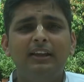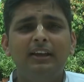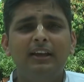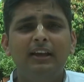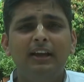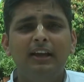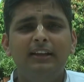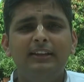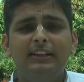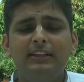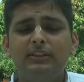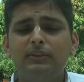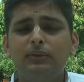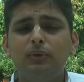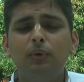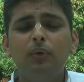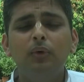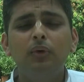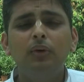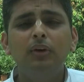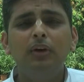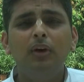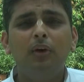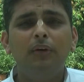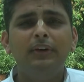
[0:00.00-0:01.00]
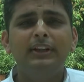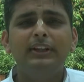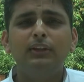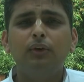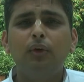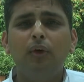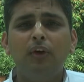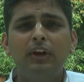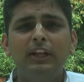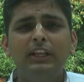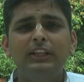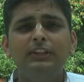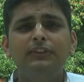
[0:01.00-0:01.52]
in the school or in the
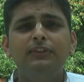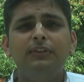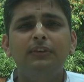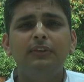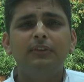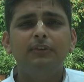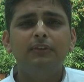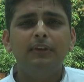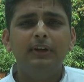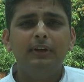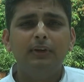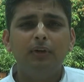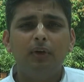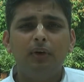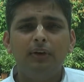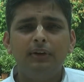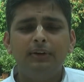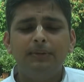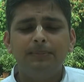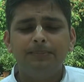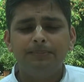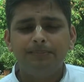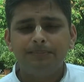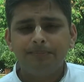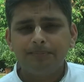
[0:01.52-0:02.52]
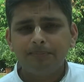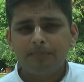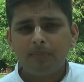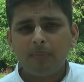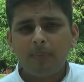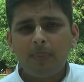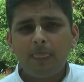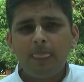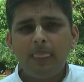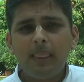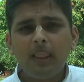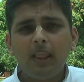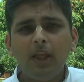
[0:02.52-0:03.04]
college, we taught
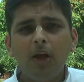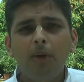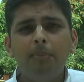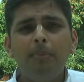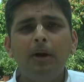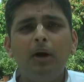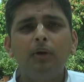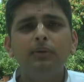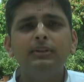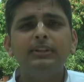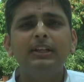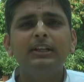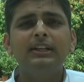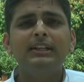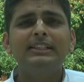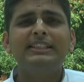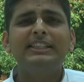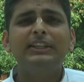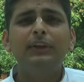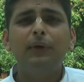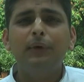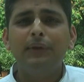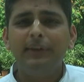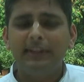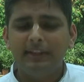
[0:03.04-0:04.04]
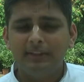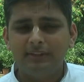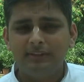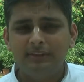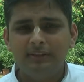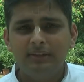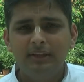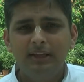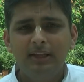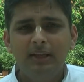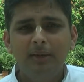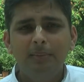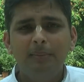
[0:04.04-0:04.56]
about the theories.
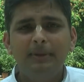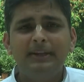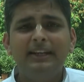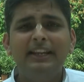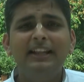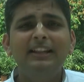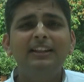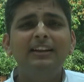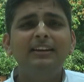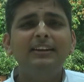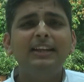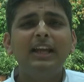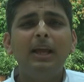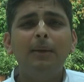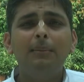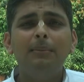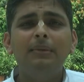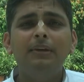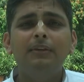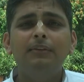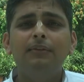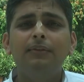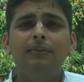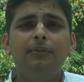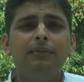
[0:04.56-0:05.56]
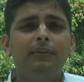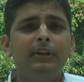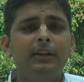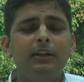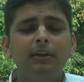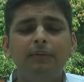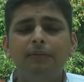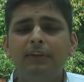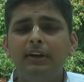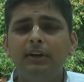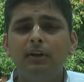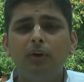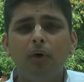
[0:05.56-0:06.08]
But till the time
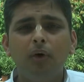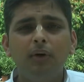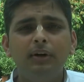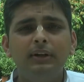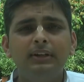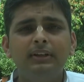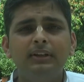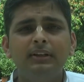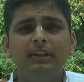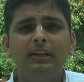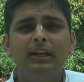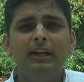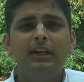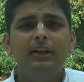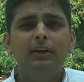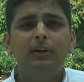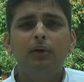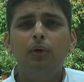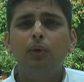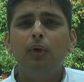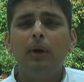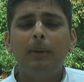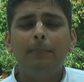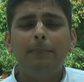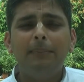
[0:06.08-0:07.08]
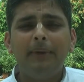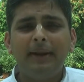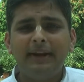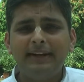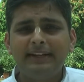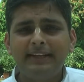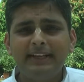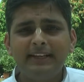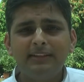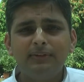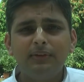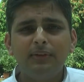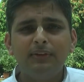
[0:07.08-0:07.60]
we don't do a
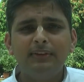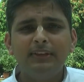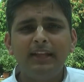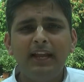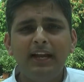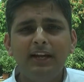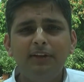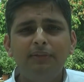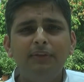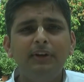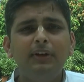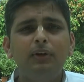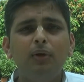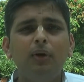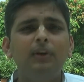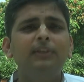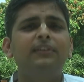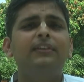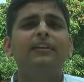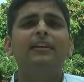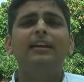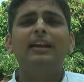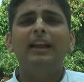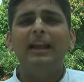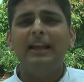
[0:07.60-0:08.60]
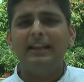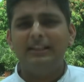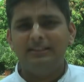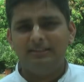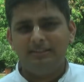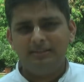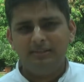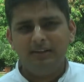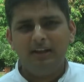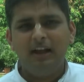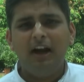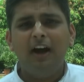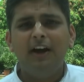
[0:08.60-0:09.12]
practice on that, we don't
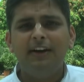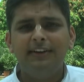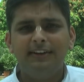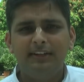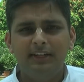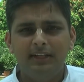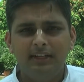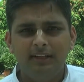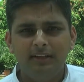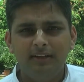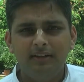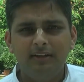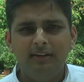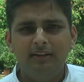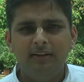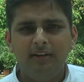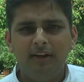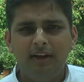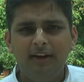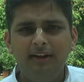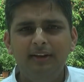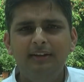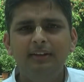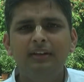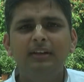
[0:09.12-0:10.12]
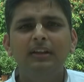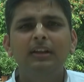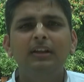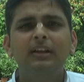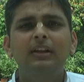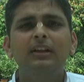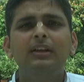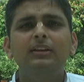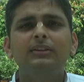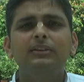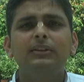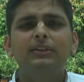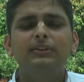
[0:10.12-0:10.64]
realize heartily, right?
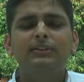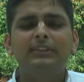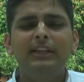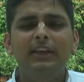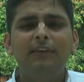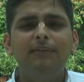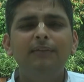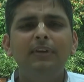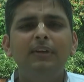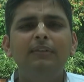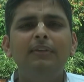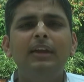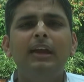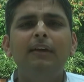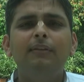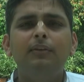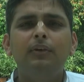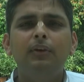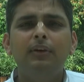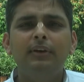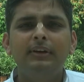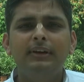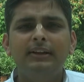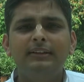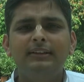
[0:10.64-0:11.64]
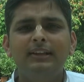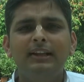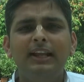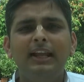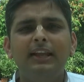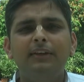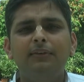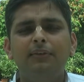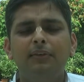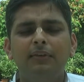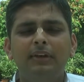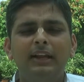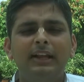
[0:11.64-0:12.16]
So same way we have to understand,
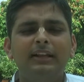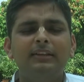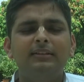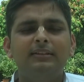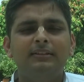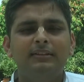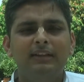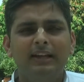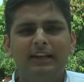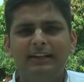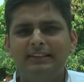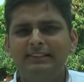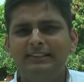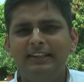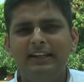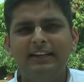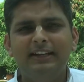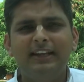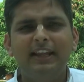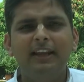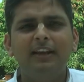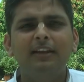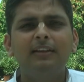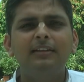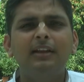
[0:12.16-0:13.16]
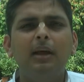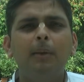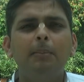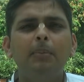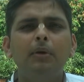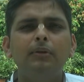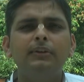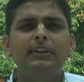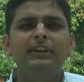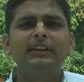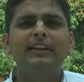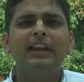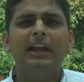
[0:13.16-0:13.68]
like let's say I take example
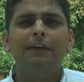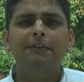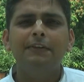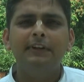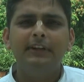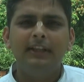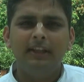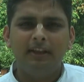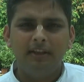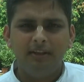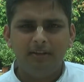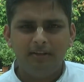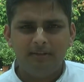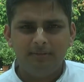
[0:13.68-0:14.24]
of the gravity.